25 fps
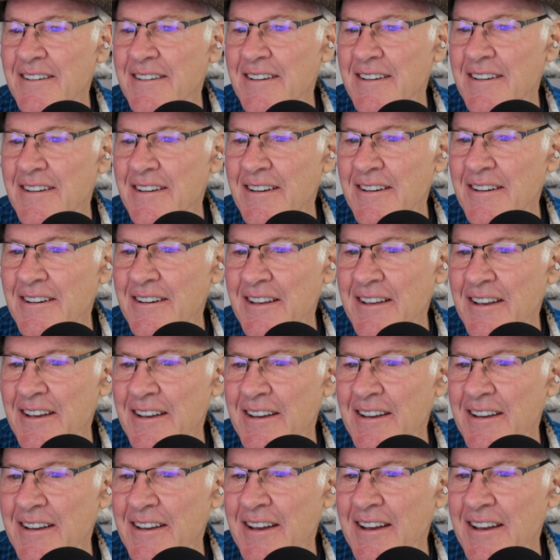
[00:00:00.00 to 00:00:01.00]

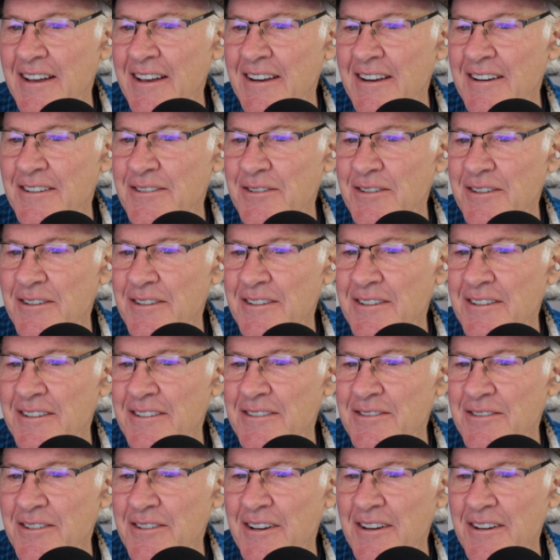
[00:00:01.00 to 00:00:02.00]
Okay, I gotta turn
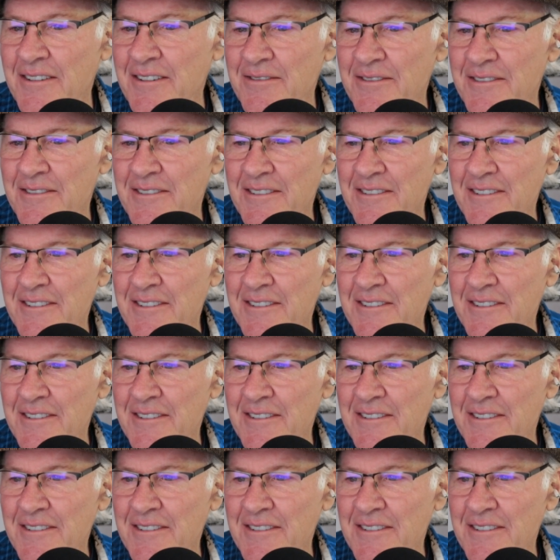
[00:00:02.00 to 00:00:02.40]
this off.